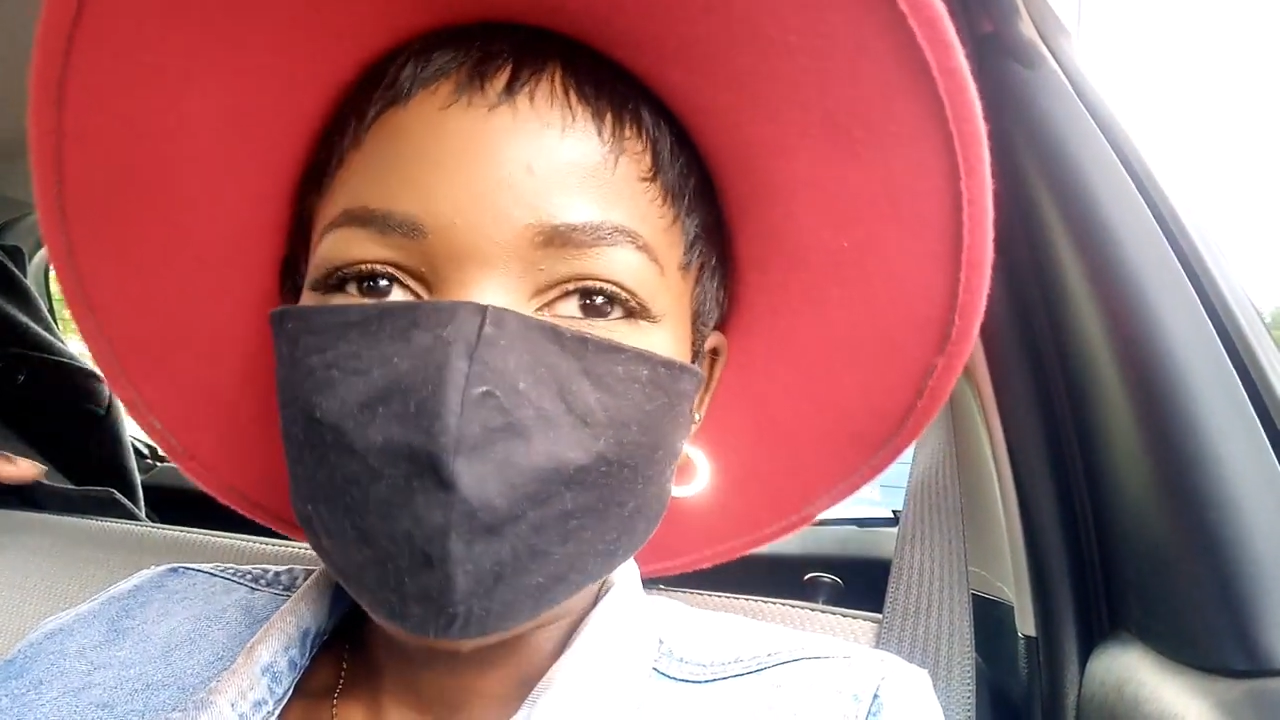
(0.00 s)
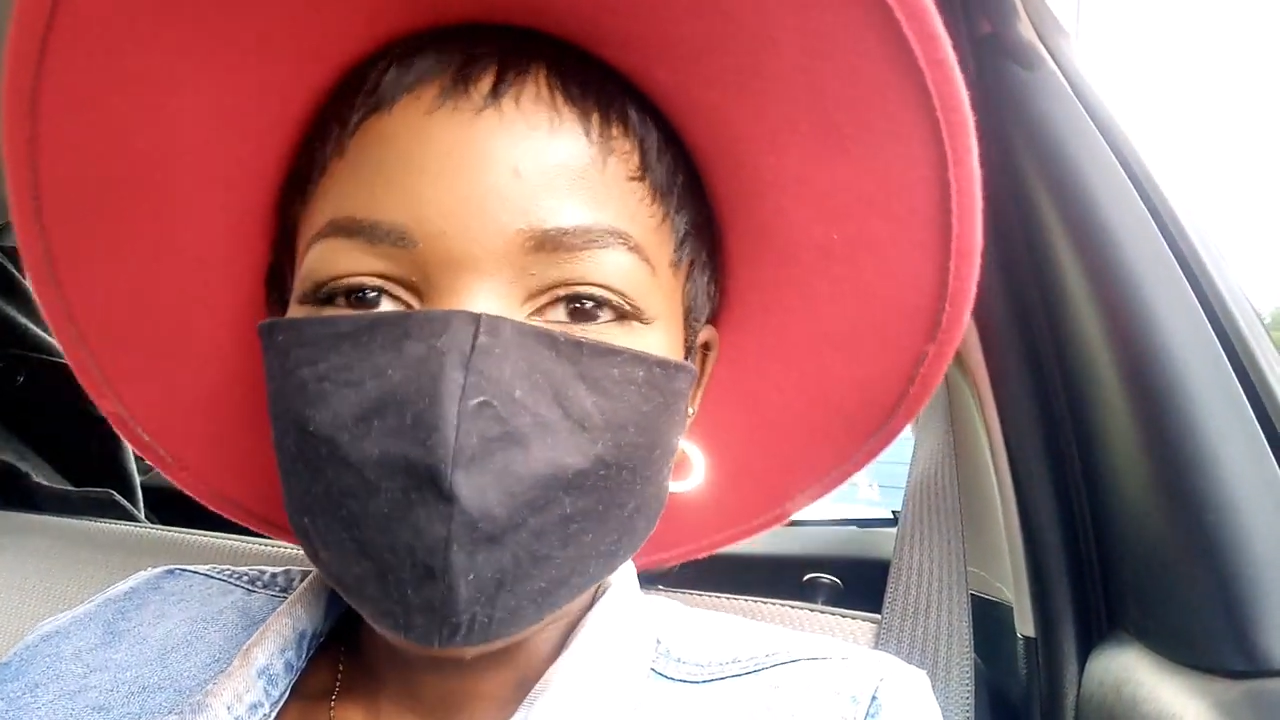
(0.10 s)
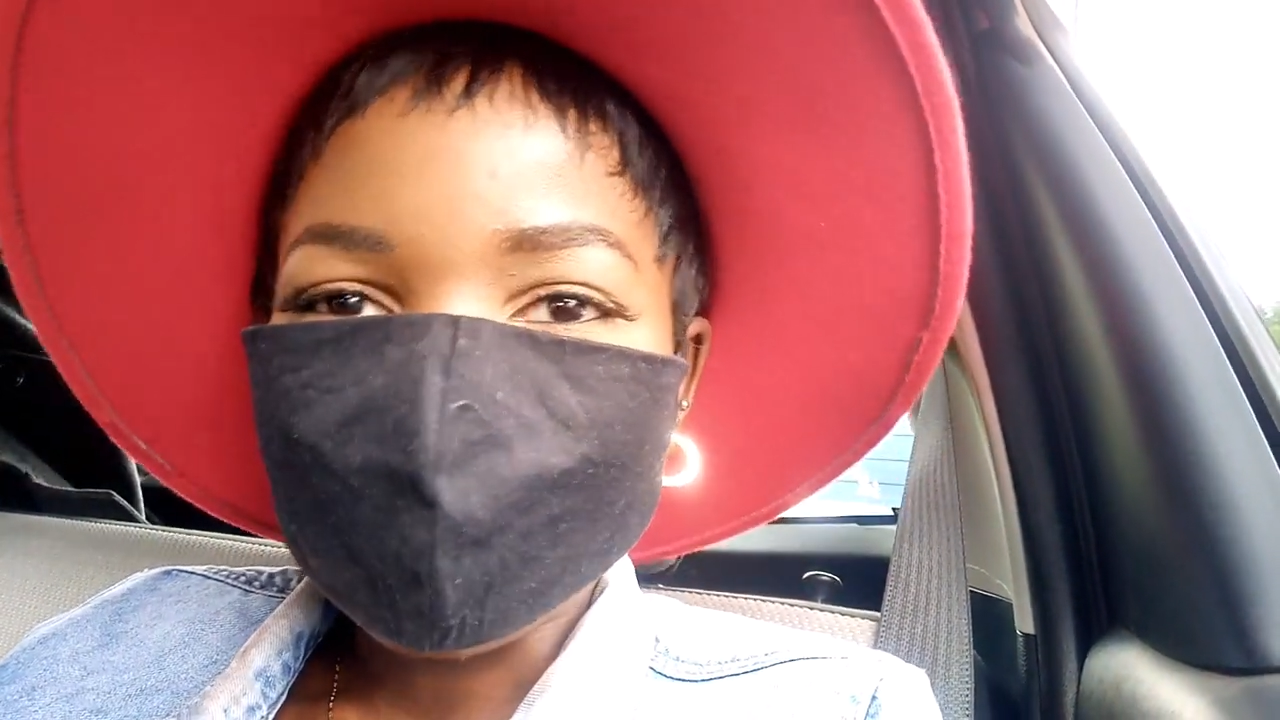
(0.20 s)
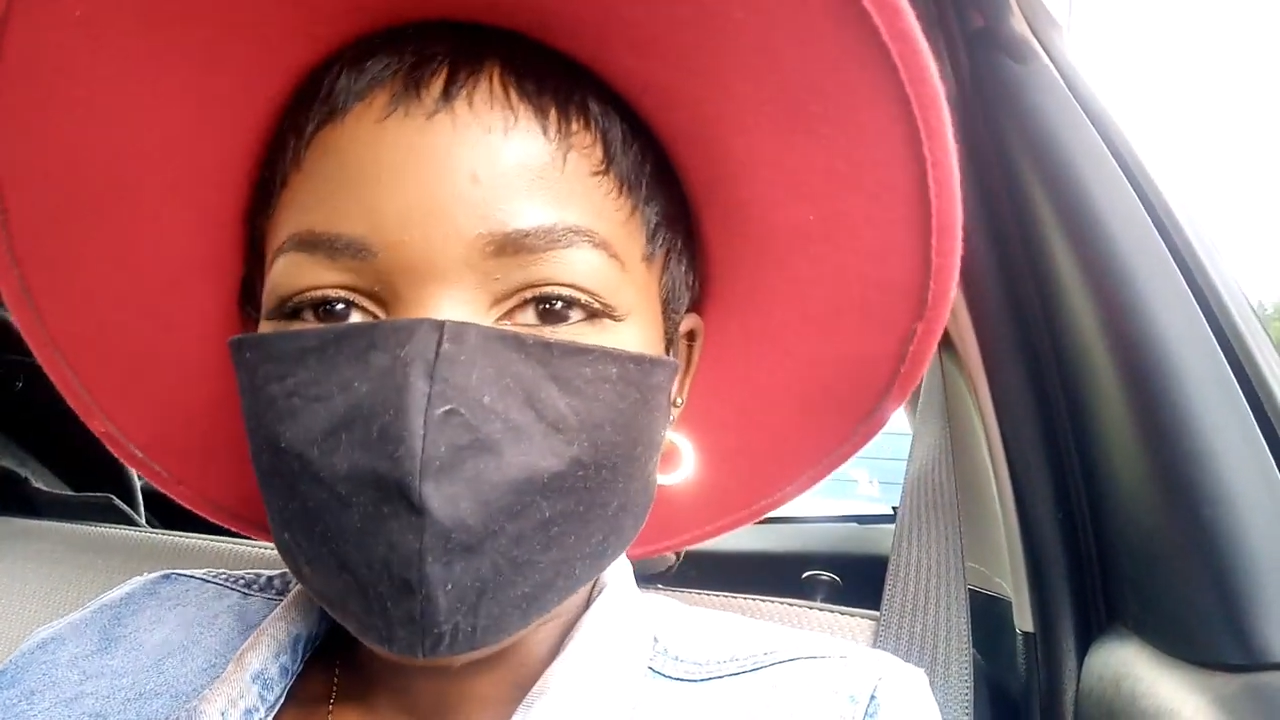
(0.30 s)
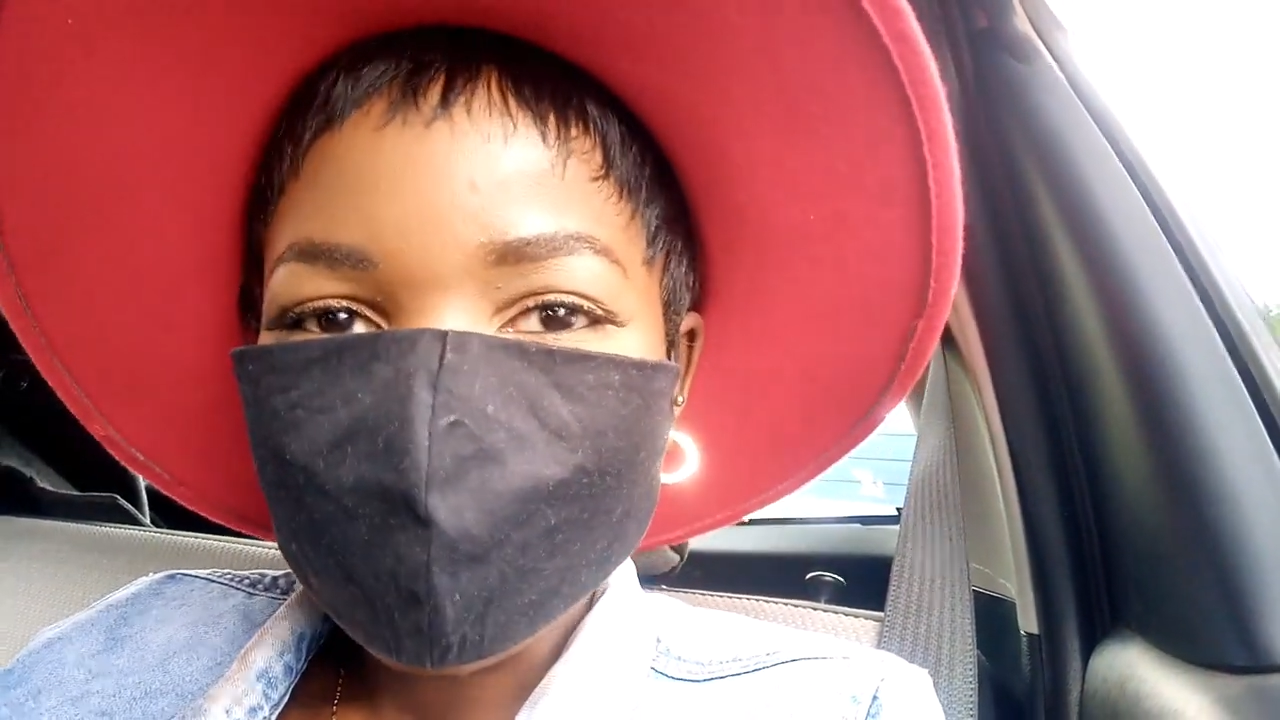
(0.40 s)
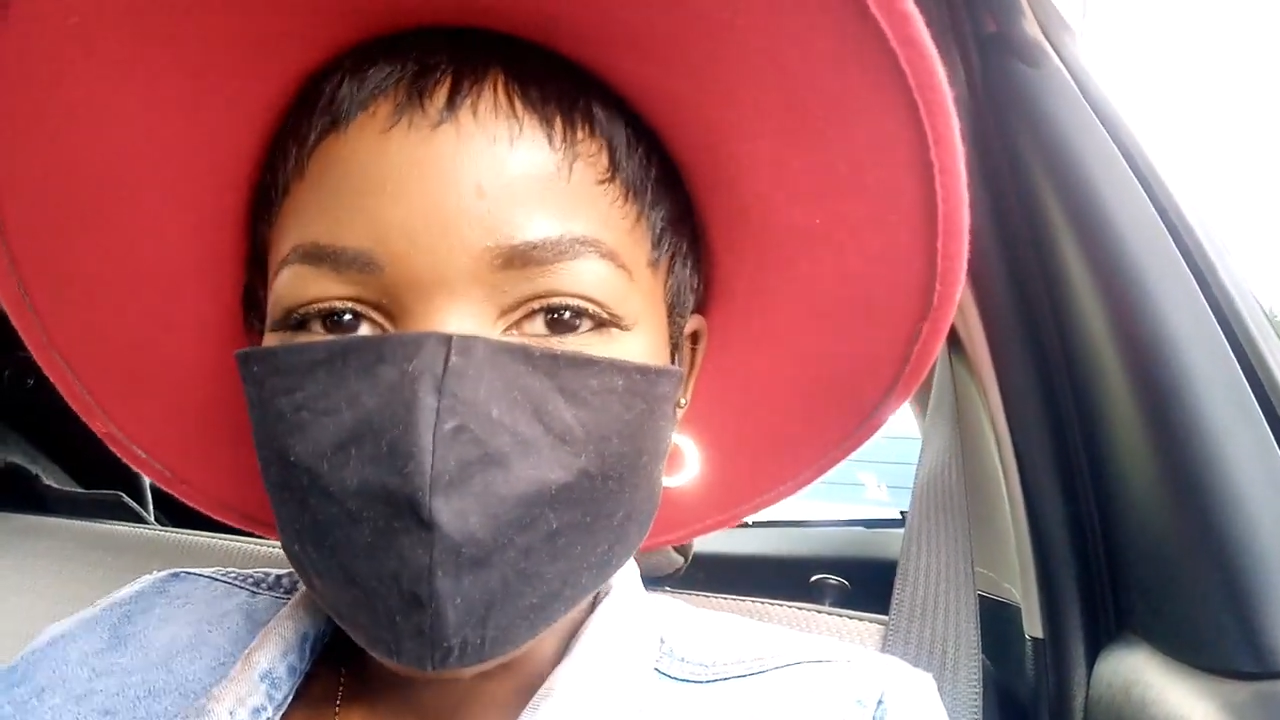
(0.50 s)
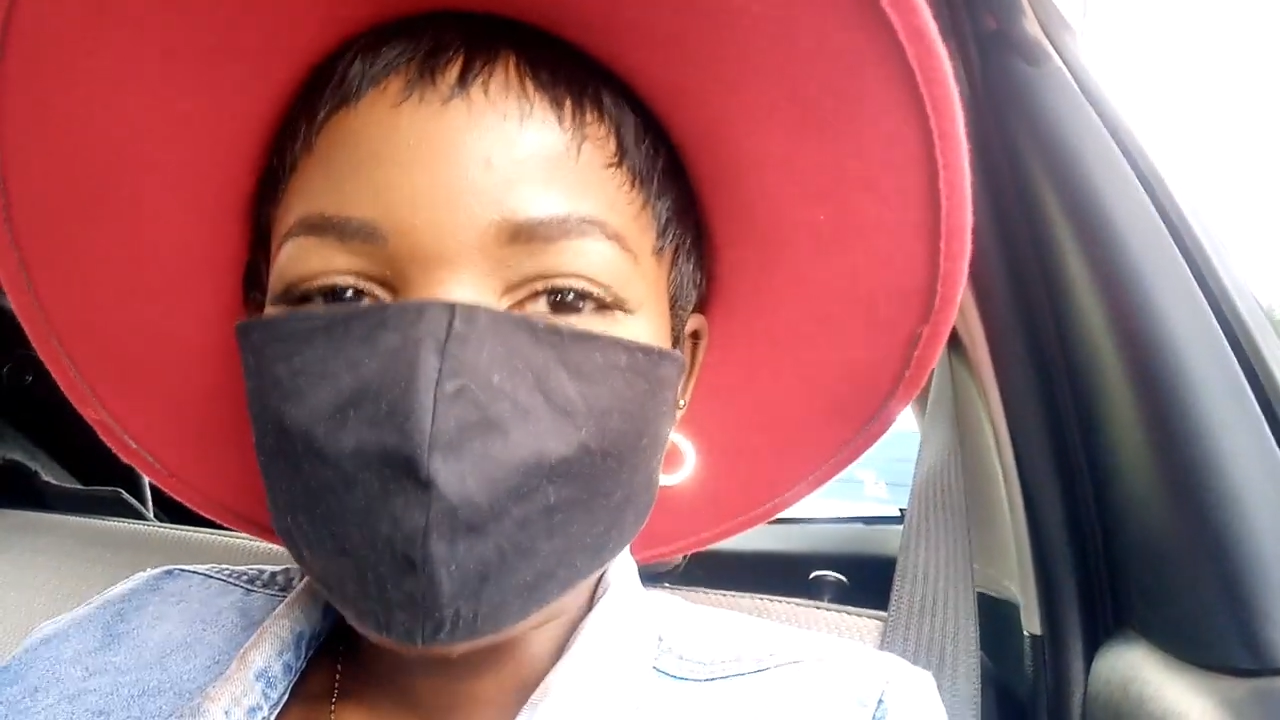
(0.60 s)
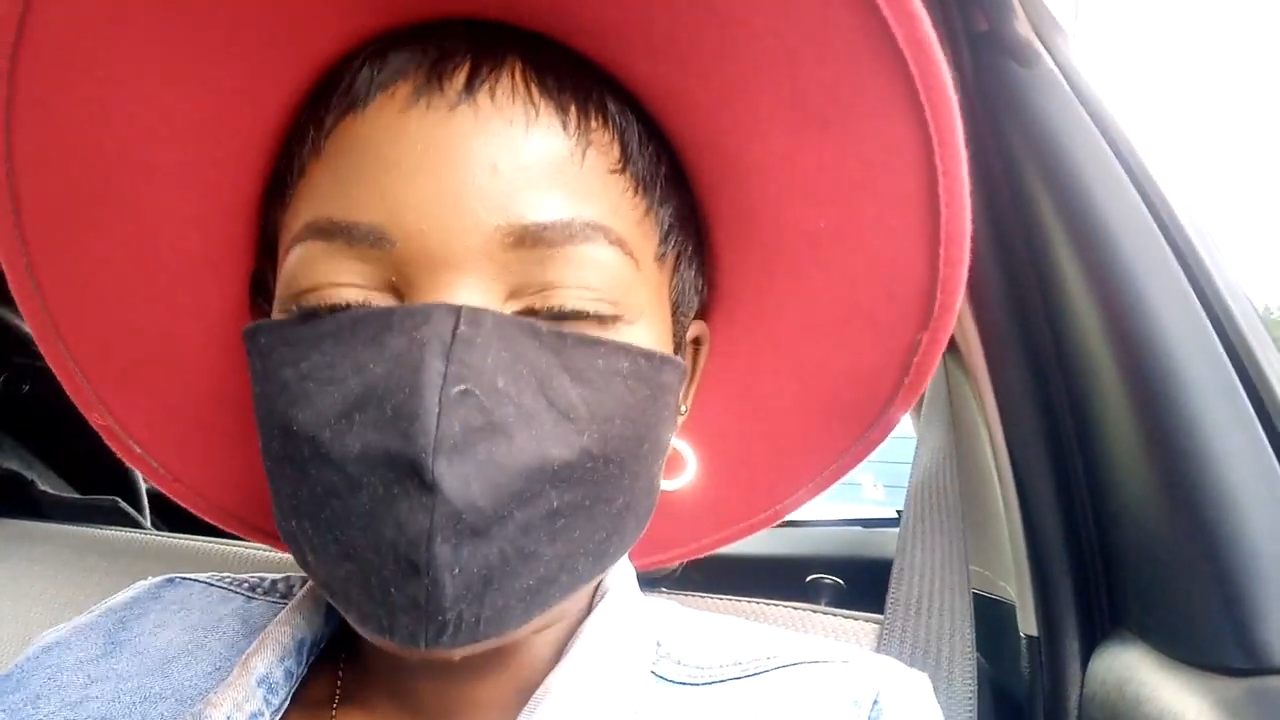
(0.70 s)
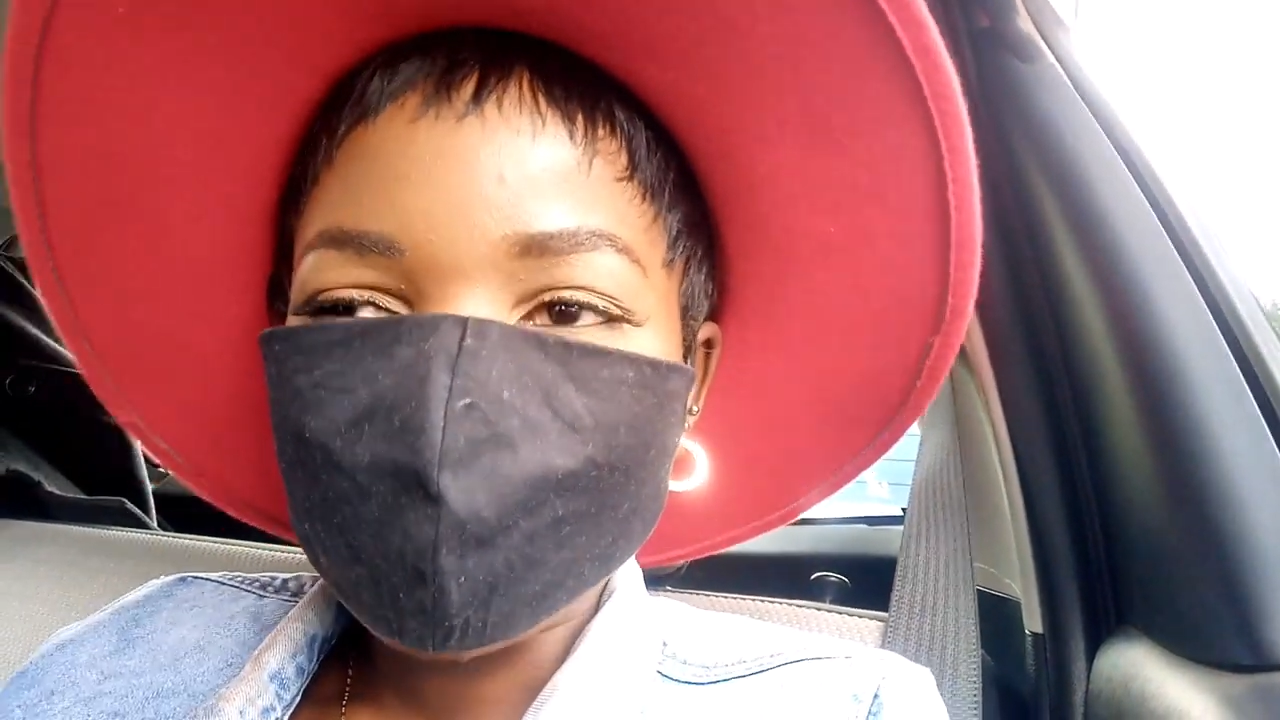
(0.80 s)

the same